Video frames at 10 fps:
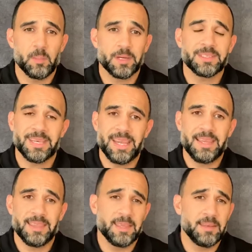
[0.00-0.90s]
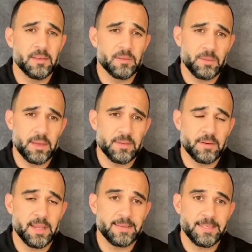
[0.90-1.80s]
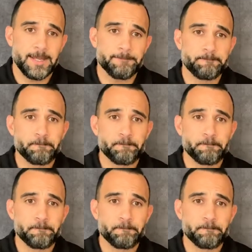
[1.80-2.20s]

the books today than they did in 2019.